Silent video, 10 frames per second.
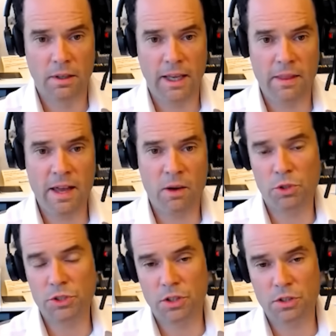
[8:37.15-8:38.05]
and that will
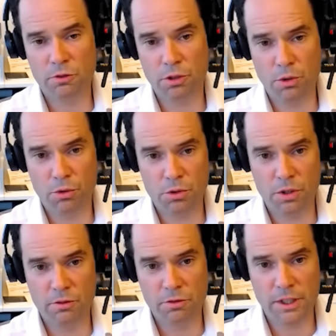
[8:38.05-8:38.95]
start to flow through to
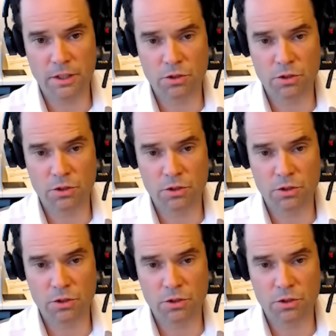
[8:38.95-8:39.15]
the fleet.